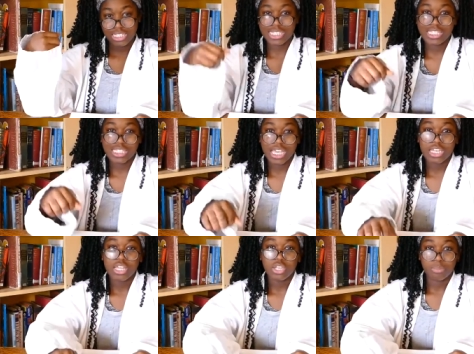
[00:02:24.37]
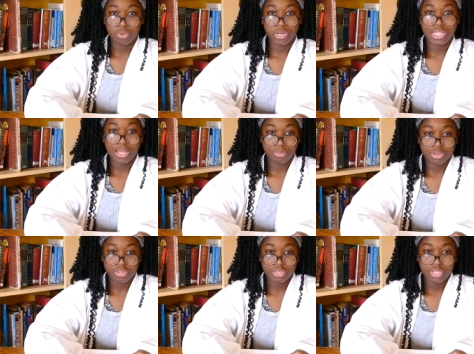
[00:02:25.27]
inside the bony
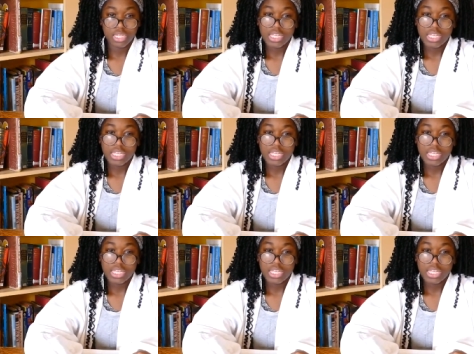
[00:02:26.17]
labyrinth.